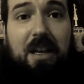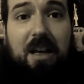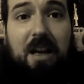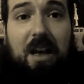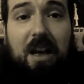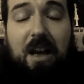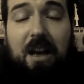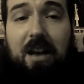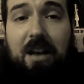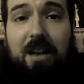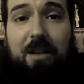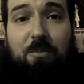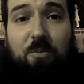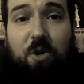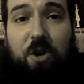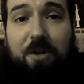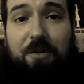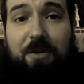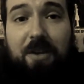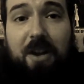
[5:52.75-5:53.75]
I'm
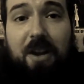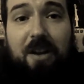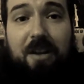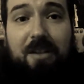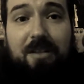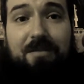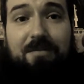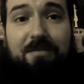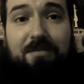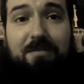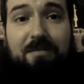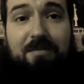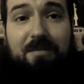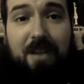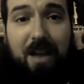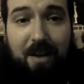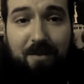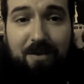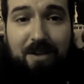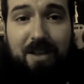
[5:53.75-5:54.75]
Roy Fahong.
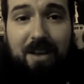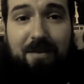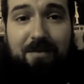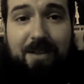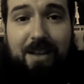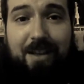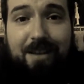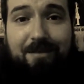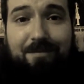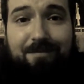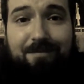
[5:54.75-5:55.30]
Have a safe day.